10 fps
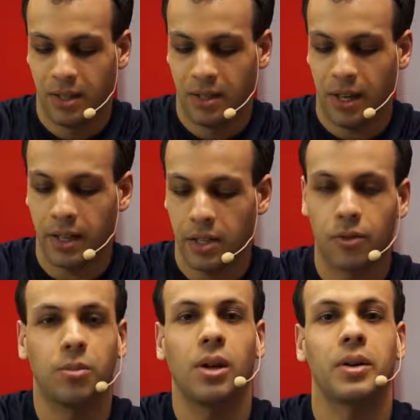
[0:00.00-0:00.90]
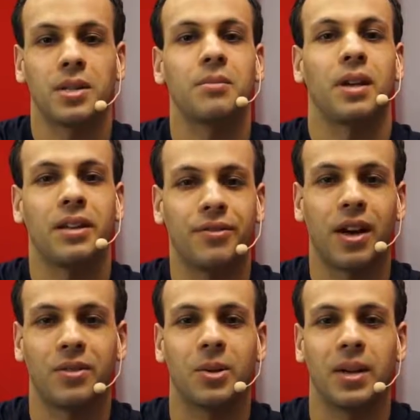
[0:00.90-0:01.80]
Thank you for blowing some
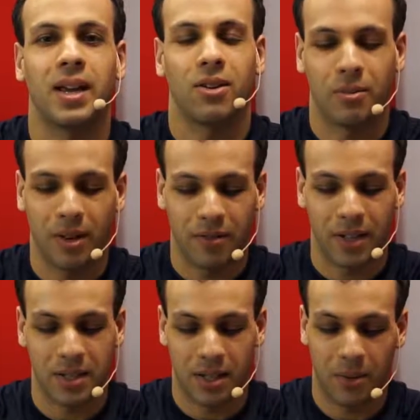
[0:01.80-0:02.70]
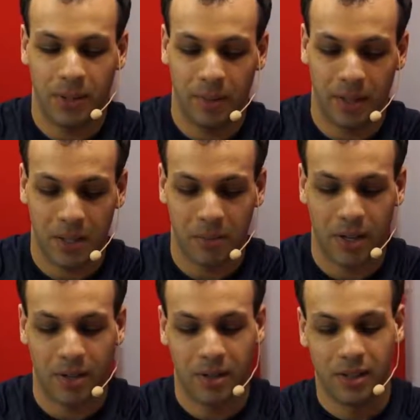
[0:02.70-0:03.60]
95-degree air in my face. That really makes it
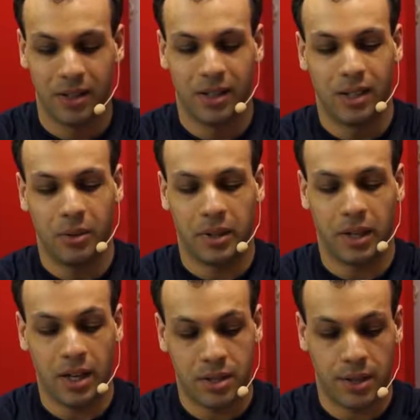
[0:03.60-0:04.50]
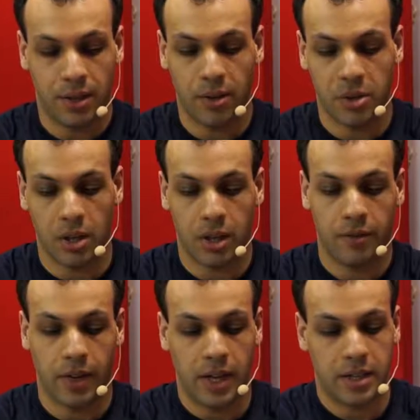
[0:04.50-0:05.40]
better. When the AC goes off,
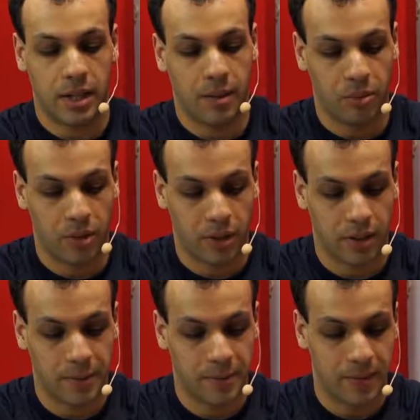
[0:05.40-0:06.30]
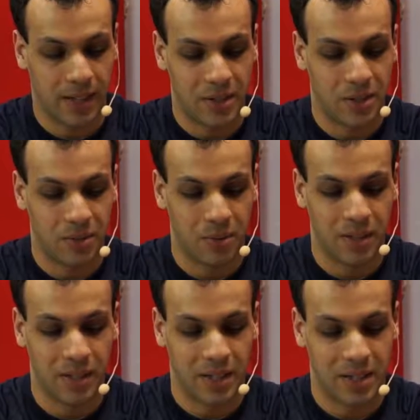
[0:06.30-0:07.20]
I stop working. That's
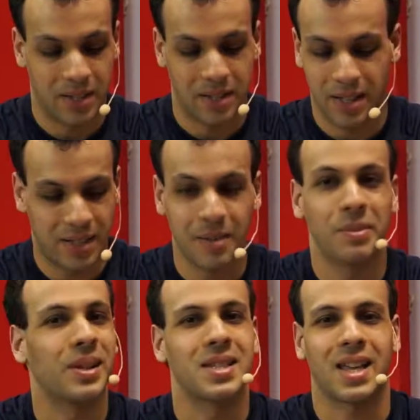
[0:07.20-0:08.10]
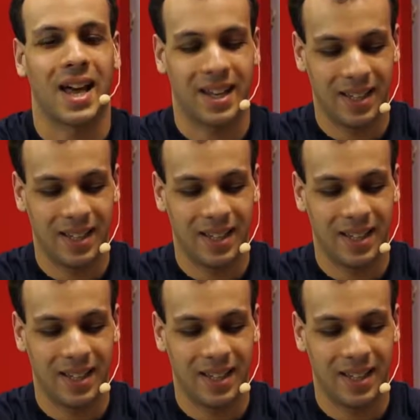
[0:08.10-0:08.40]
really it's as simple as that.